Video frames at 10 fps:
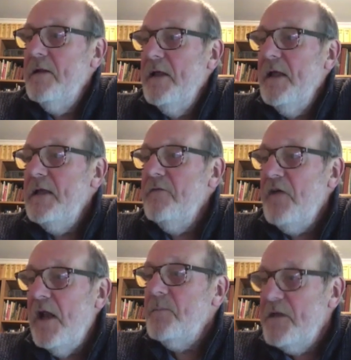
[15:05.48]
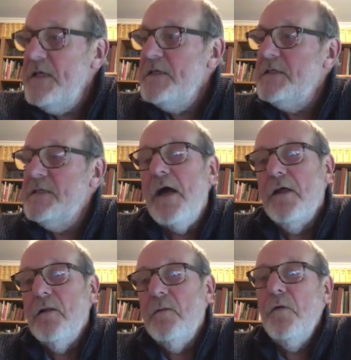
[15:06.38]
he developed his
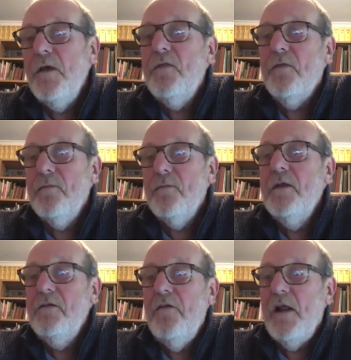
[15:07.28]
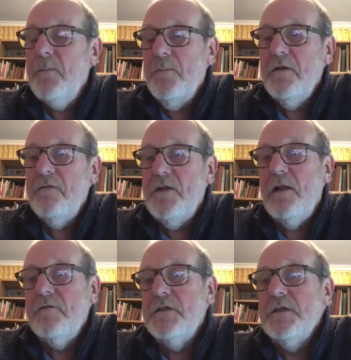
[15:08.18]
style with the development of
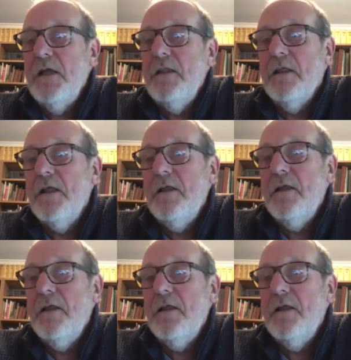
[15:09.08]
television, I think.